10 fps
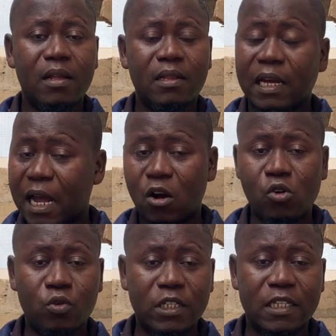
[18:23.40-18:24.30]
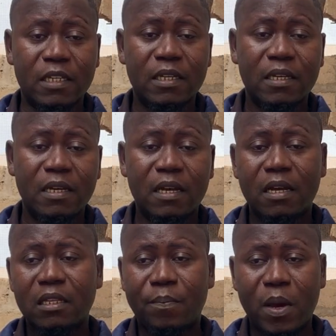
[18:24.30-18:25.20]
Like I always say,
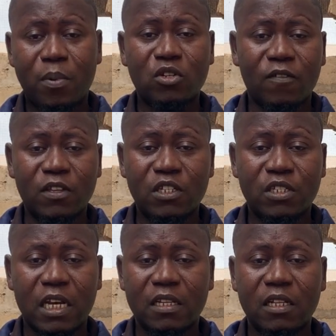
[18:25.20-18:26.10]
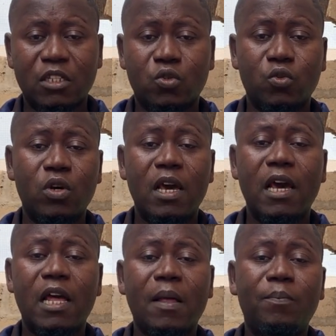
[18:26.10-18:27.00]
the purpose of this channel is to
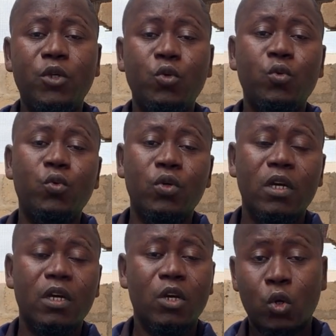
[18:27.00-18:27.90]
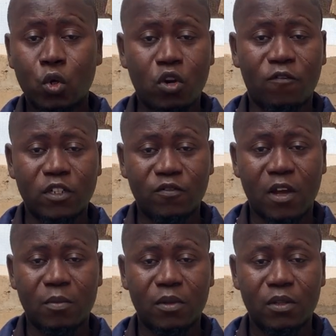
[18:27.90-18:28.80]
help you grow your fish
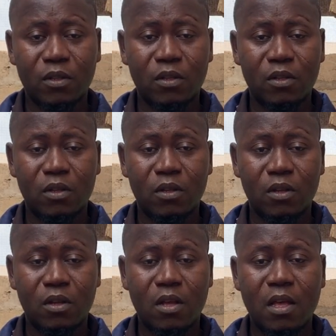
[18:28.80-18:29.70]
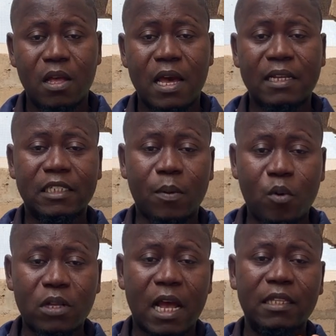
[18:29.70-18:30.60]
farm. And the
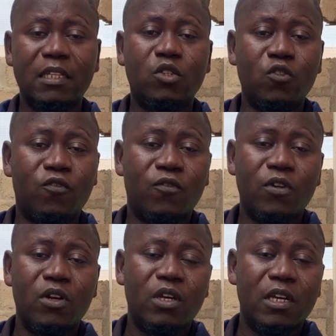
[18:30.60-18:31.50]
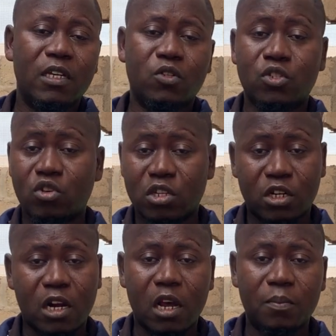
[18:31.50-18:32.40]
support I need you is to
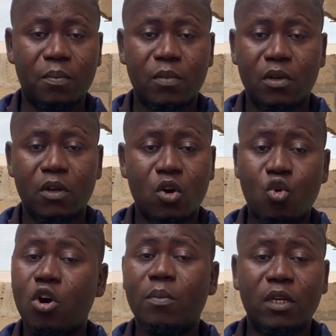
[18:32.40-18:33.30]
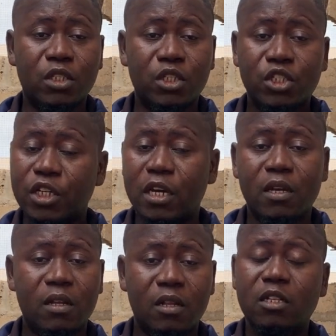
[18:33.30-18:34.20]
subscribe, comment, share.
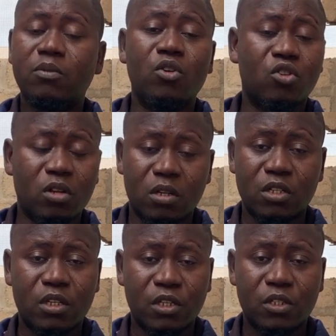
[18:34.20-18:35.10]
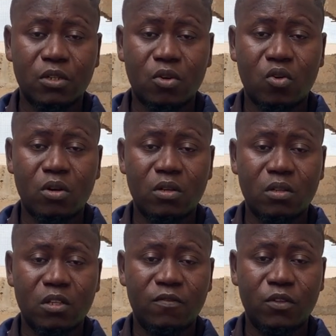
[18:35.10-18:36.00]
Let me know your thoughts in this session, in
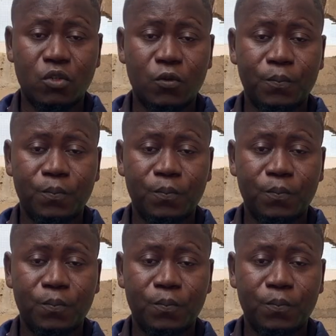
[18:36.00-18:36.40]
this video.